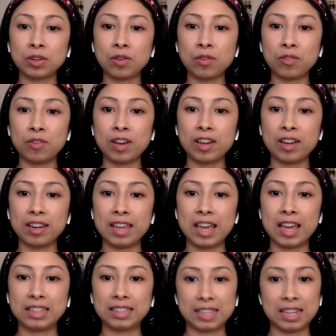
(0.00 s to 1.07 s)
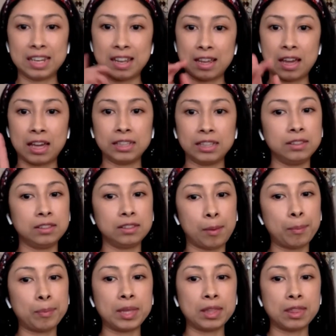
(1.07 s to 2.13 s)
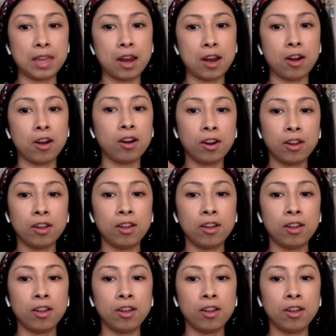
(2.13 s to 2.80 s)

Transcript: so fun. Yes. And I see something there.